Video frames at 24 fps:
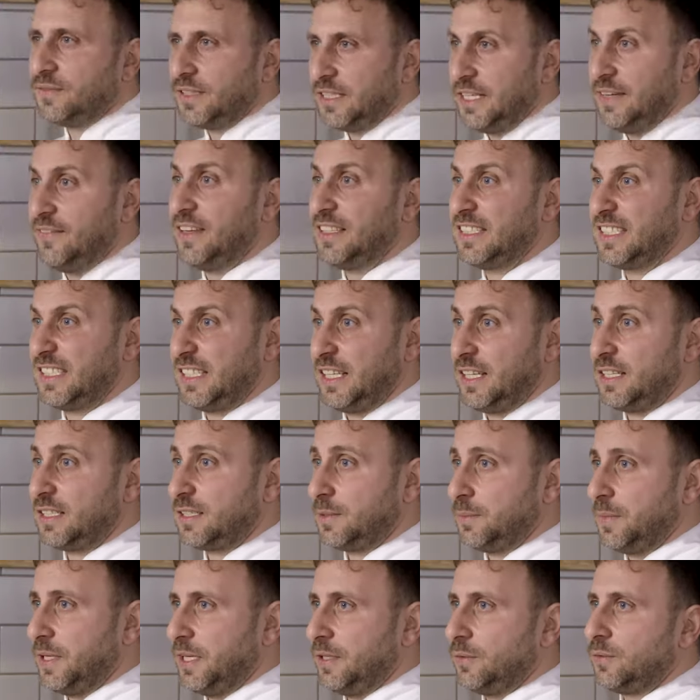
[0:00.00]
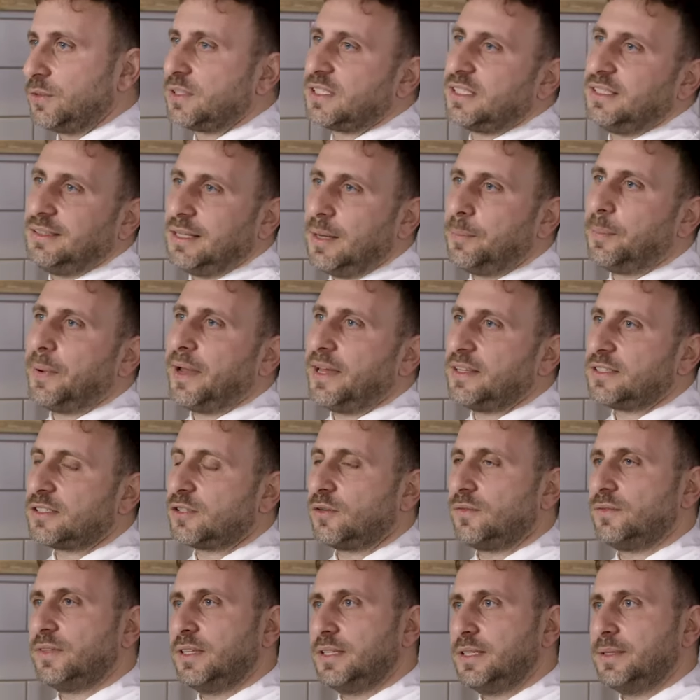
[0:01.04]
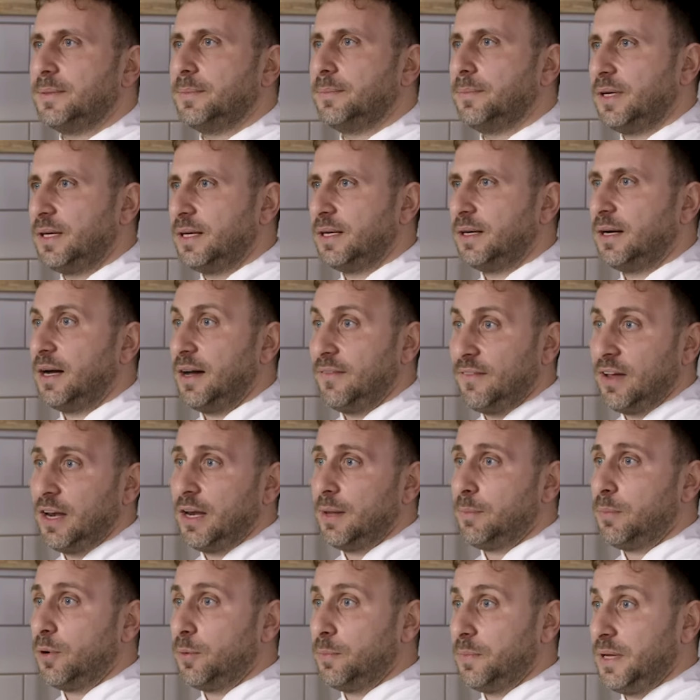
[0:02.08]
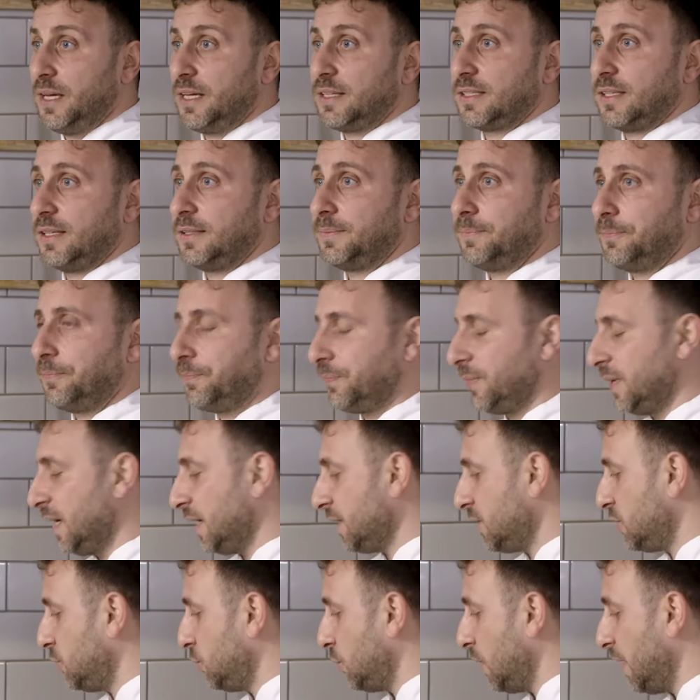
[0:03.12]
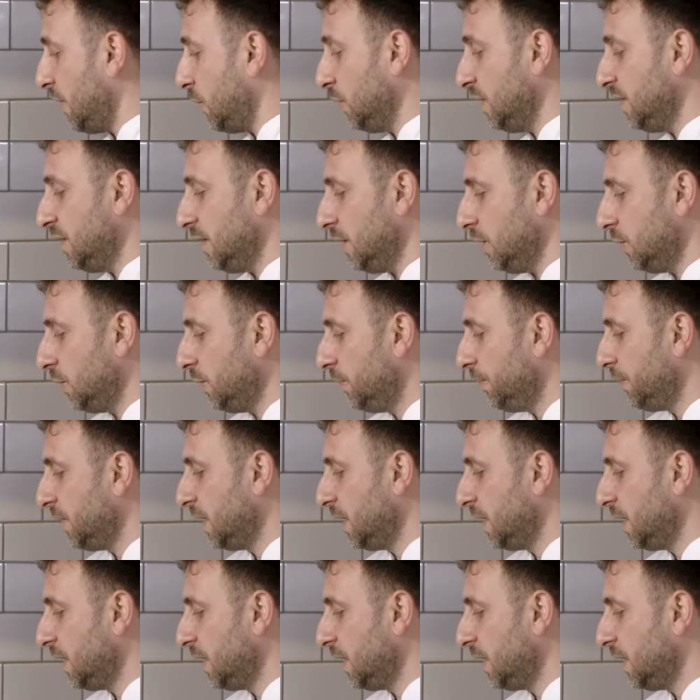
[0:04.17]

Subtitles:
even 6 minutes, it depends on the available mixer that you have with you,